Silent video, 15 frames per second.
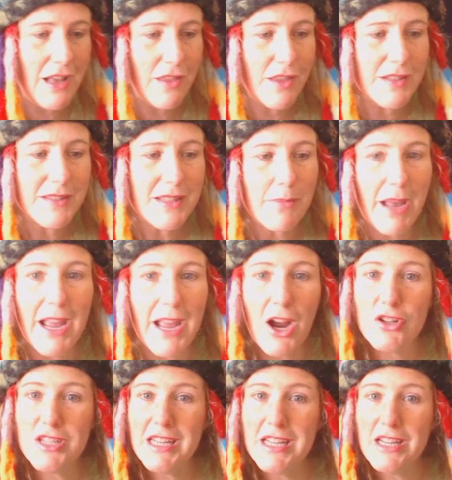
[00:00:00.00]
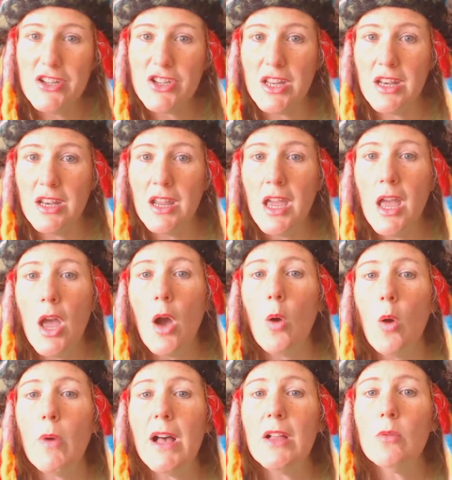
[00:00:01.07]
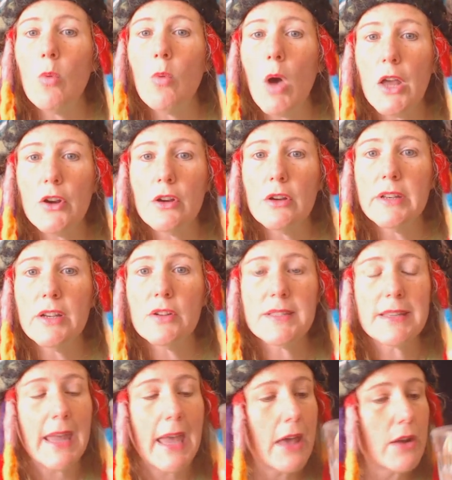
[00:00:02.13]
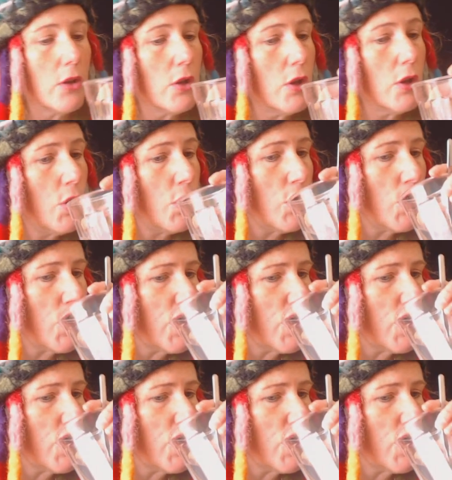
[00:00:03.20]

This is my artesian well water near Seattle.